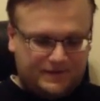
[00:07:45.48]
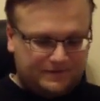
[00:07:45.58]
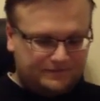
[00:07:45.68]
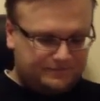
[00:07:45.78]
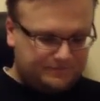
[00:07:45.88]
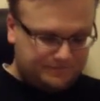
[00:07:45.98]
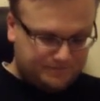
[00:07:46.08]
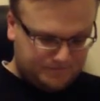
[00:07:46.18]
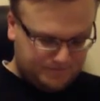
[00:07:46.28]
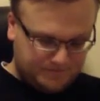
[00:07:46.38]

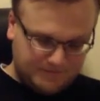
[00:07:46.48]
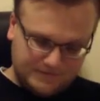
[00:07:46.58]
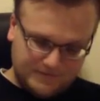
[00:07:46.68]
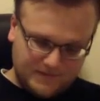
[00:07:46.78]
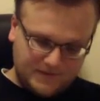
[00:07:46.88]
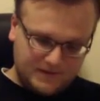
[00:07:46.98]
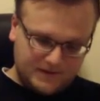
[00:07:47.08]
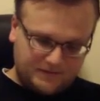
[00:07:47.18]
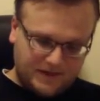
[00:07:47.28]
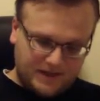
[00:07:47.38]
Um,
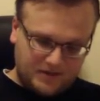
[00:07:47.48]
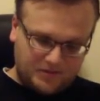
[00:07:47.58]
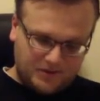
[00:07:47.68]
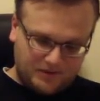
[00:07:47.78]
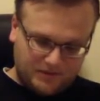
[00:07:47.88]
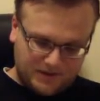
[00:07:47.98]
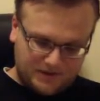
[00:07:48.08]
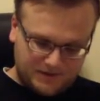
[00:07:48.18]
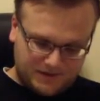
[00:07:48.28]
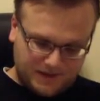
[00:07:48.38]
divided pretty
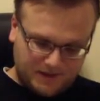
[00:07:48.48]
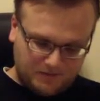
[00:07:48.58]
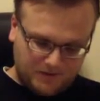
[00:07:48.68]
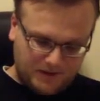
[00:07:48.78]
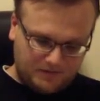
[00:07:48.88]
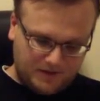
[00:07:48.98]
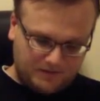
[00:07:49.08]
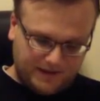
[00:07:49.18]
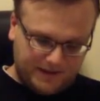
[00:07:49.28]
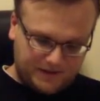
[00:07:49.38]
much the same way,
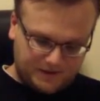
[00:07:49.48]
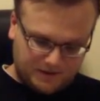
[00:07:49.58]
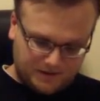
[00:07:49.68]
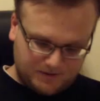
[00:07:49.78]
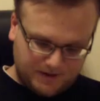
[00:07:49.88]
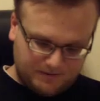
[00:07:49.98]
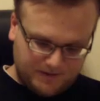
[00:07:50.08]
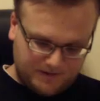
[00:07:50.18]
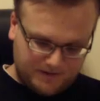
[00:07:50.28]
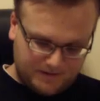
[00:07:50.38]
mini-mash,
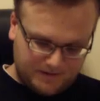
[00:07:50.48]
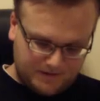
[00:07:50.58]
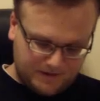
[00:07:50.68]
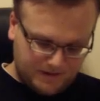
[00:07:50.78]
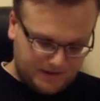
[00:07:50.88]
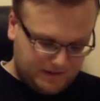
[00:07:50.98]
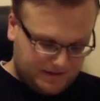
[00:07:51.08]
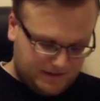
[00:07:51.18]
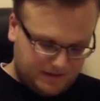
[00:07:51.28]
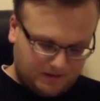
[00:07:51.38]
all-grain method.
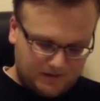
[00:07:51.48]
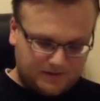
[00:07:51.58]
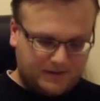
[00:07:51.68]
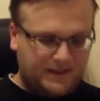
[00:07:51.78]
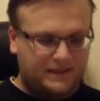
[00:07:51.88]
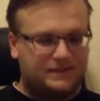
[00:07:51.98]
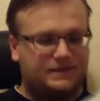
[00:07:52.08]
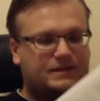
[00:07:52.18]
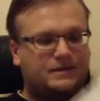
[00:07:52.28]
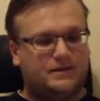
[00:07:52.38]
It also
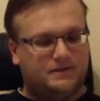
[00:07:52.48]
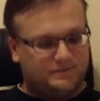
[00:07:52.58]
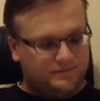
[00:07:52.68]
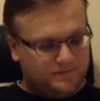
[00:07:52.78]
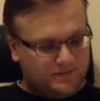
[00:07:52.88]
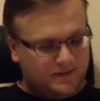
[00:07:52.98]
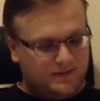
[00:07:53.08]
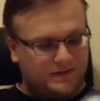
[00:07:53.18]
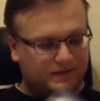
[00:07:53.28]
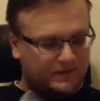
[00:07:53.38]
has uh,
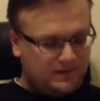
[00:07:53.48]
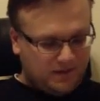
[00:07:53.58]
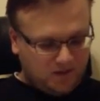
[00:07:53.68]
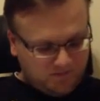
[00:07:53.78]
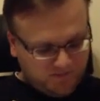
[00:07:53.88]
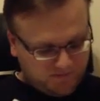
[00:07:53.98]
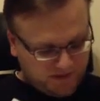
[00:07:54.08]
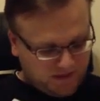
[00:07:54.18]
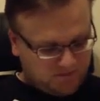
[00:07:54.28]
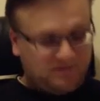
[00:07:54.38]
help,
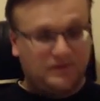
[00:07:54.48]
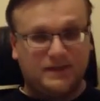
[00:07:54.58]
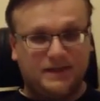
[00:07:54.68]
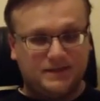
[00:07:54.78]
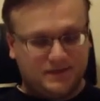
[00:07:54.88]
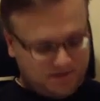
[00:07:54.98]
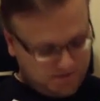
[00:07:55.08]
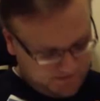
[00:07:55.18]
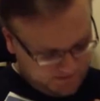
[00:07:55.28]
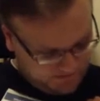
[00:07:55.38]
helpful
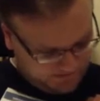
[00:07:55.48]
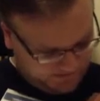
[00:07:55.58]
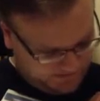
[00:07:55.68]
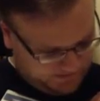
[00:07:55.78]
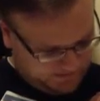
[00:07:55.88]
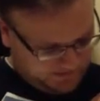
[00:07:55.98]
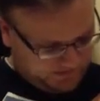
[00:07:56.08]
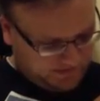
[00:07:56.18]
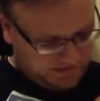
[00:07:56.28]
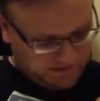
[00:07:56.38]
hints, uh,
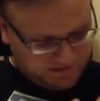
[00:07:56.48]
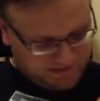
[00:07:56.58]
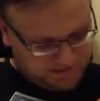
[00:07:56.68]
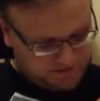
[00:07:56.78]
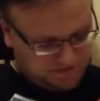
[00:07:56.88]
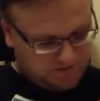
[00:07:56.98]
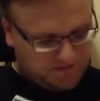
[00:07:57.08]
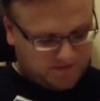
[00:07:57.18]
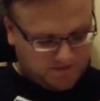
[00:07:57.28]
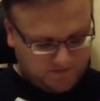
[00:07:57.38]
a little
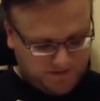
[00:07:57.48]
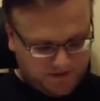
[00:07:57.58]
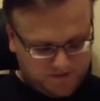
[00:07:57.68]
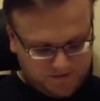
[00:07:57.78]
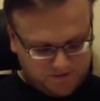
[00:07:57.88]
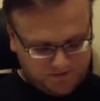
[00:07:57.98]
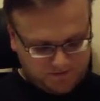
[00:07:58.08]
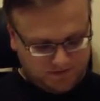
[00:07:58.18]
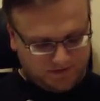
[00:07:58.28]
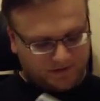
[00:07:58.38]
history about the
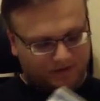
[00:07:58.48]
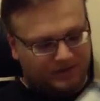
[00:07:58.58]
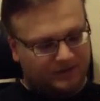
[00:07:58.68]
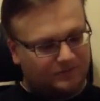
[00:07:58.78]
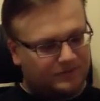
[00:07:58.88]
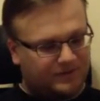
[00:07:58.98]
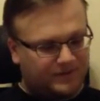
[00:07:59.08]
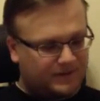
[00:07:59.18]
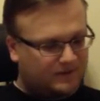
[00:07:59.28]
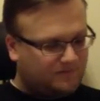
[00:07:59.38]
beers, where
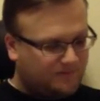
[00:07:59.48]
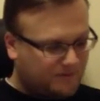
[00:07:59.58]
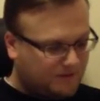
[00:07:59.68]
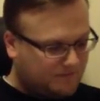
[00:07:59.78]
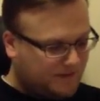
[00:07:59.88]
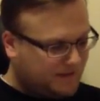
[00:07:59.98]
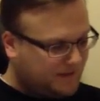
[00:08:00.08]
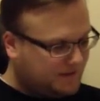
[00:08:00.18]
they come from